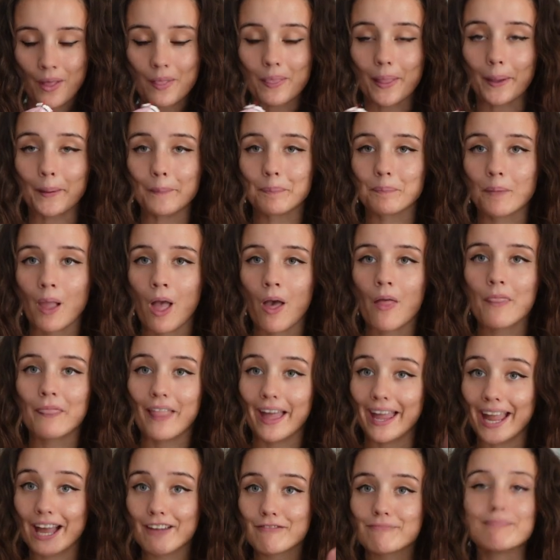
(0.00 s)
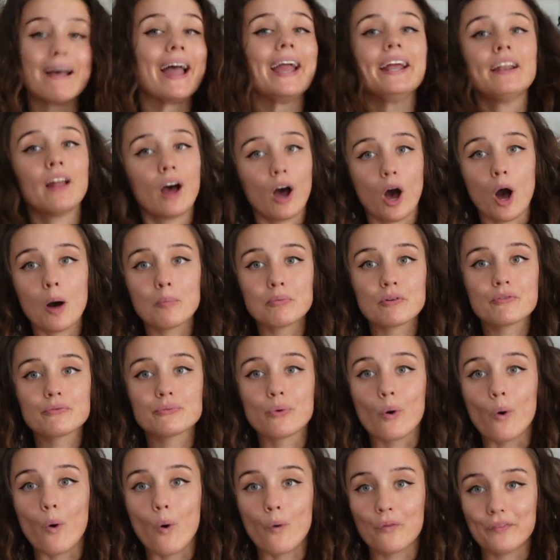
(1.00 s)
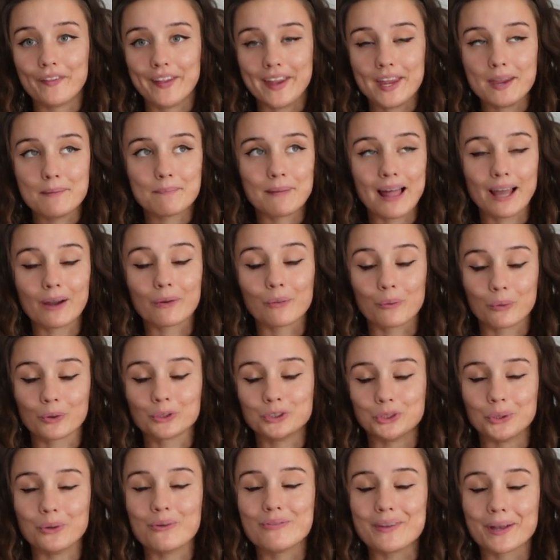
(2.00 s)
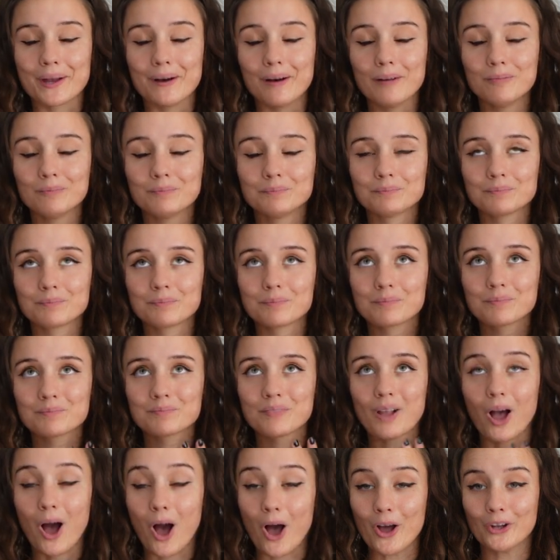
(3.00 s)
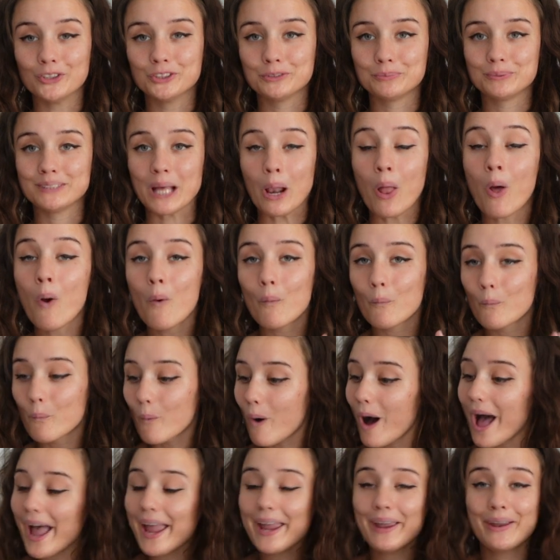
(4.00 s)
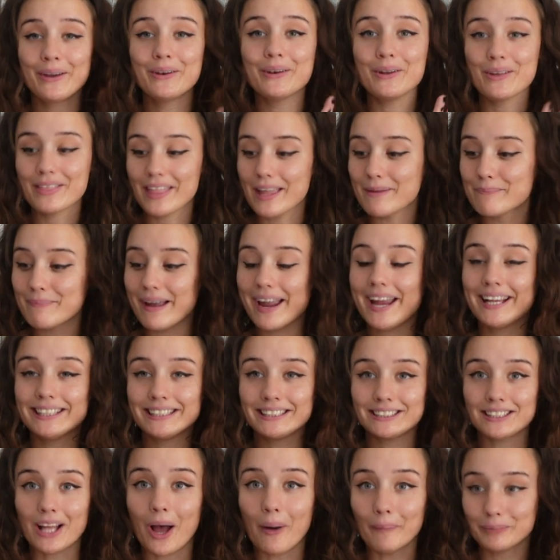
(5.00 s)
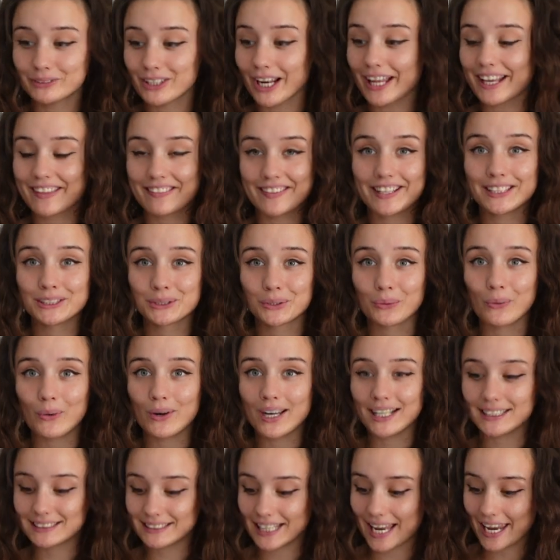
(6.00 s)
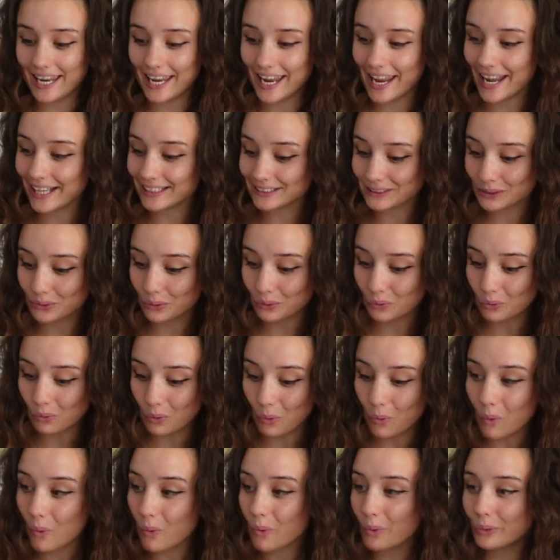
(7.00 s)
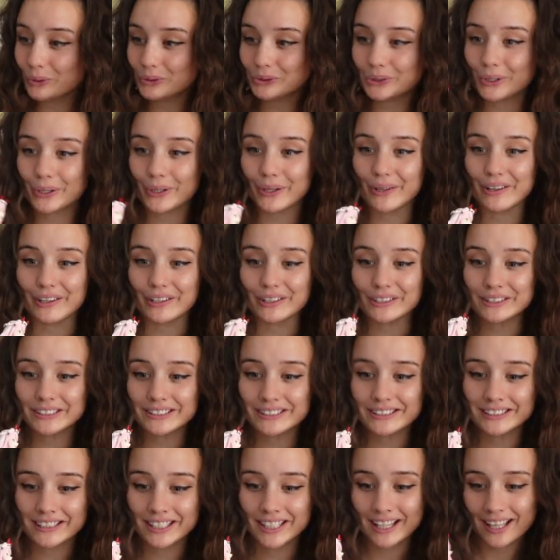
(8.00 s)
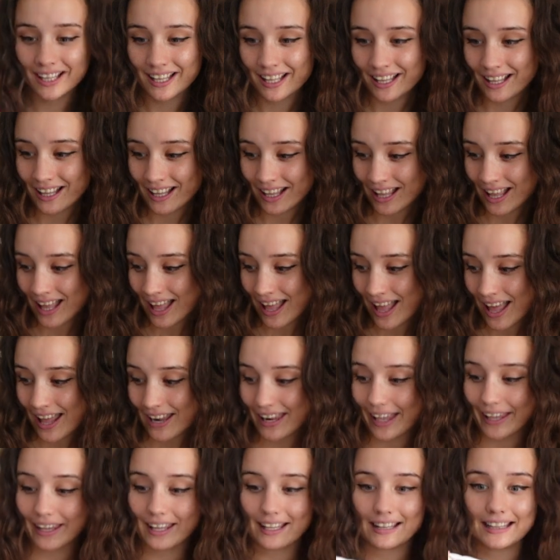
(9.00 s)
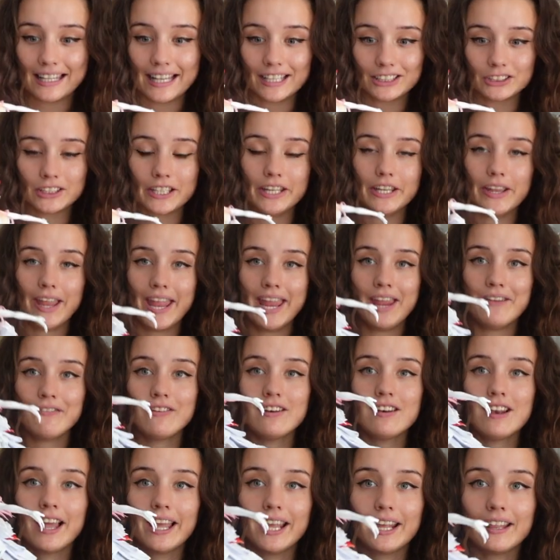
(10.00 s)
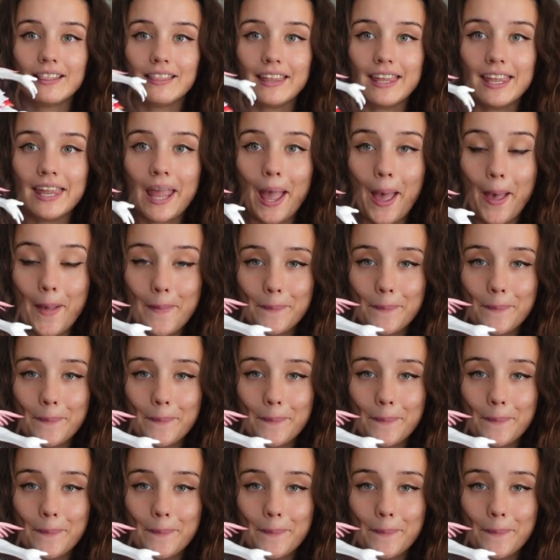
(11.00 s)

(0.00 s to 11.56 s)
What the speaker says: Like they have made up for the Black Rock Shooter figure. 100%. Why couldn't they made it up to like this quality? It's gorgeous. Like literally, even like the I